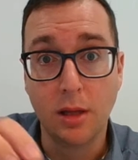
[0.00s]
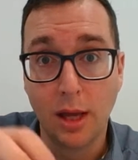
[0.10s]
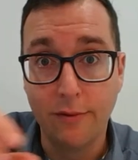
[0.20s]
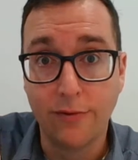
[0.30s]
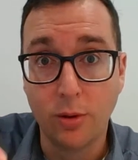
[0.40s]

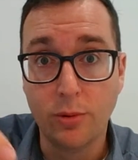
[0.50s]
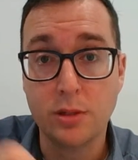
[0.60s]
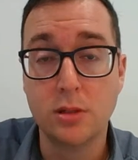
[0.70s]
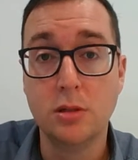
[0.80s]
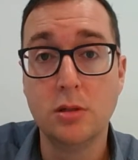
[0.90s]

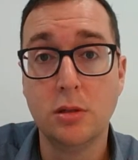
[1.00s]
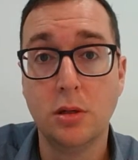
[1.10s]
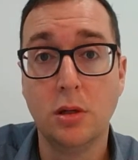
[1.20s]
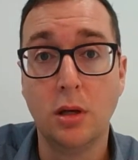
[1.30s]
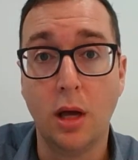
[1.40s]
influences
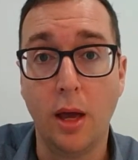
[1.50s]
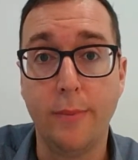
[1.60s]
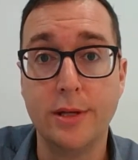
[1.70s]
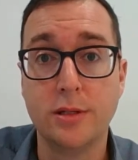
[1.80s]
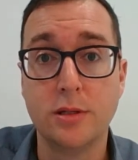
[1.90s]
a
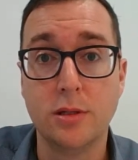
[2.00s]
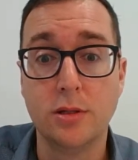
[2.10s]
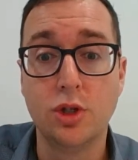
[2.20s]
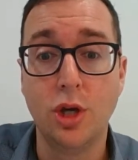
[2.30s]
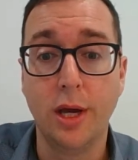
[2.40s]
business's
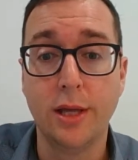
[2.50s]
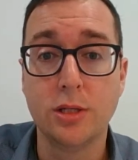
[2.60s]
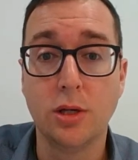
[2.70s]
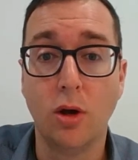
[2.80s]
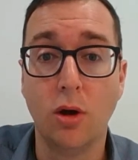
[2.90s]
chance
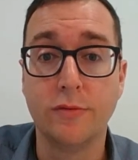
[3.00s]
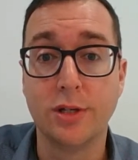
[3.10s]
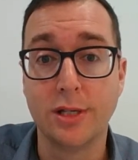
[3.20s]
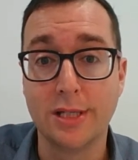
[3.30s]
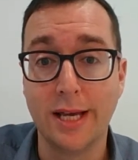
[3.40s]
of
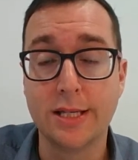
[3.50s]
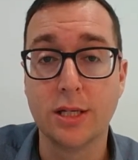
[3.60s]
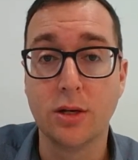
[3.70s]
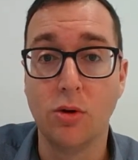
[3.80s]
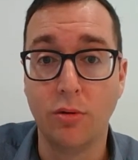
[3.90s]
success
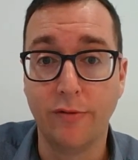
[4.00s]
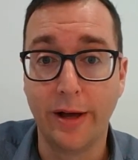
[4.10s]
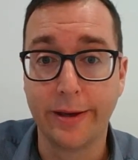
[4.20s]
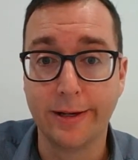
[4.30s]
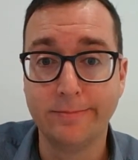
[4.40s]
or
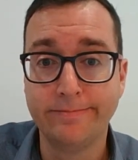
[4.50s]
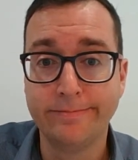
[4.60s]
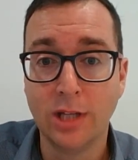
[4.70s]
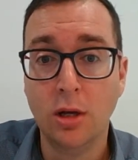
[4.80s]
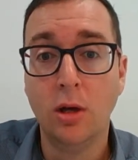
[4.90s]
failure.
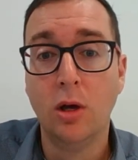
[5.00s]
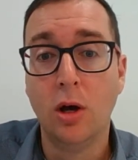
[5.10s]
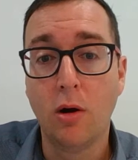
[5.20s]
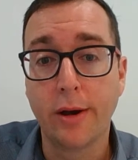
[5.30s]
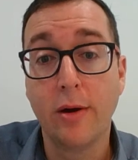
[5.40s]

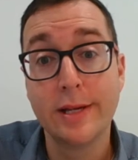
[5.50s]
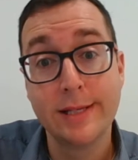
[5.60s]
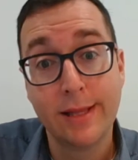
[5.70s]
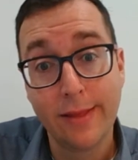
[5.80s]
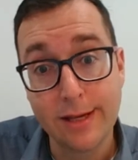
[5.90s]
All right, guys,
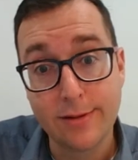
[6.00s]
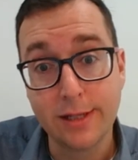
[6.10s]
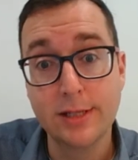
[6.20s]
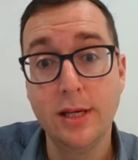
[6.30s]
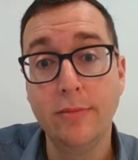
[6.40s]
thanks for
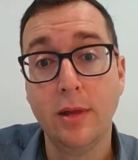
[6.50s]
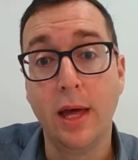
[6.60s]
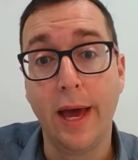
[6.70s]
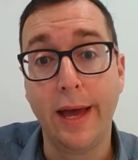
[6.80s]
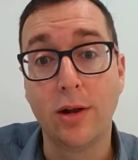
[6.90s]
listening,
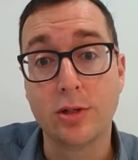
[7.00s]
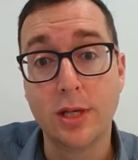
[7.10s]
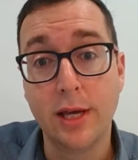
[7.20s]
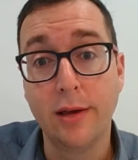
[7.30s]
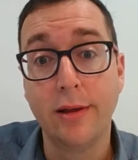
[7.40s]
and I'll
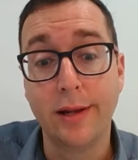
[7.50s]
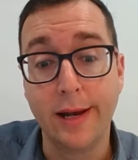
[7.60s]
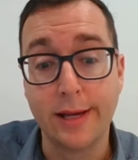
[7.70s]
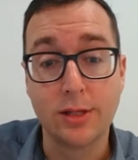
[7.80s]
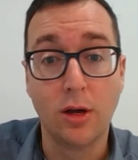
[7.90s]
see you
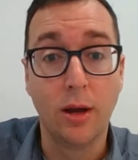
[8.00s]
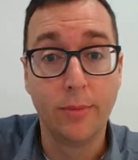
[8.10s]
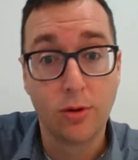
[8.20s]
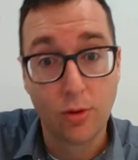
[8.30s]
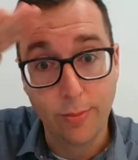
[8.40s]
next time.
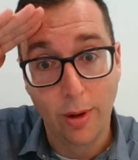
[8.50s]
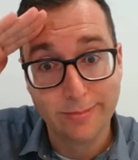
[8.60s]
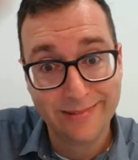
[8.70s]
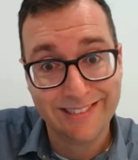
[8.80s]
Goodbye.